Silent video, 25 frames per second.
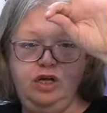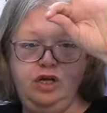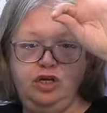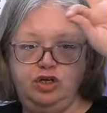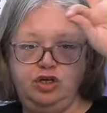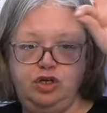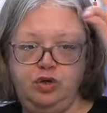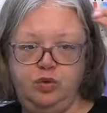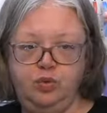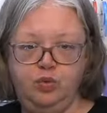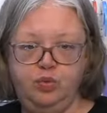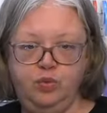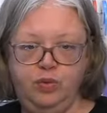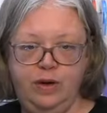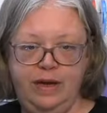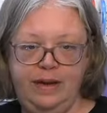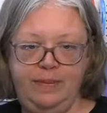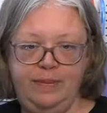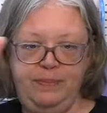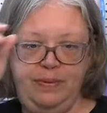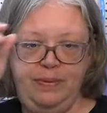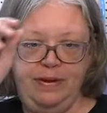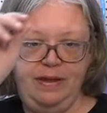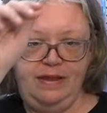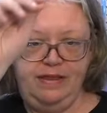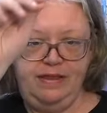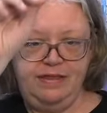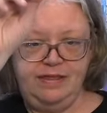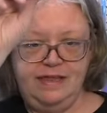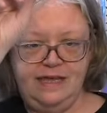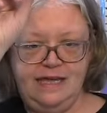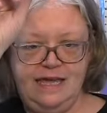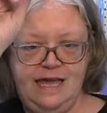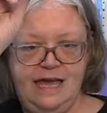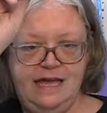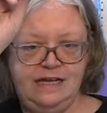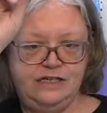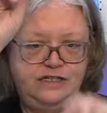you rip
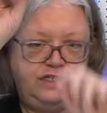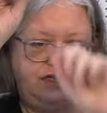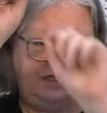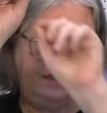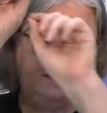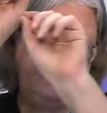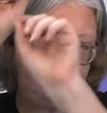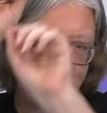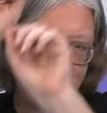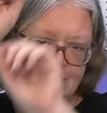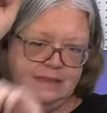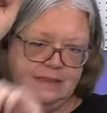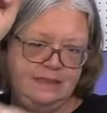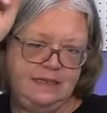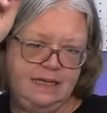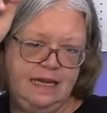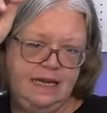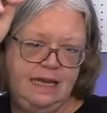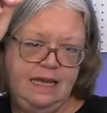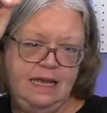the edges,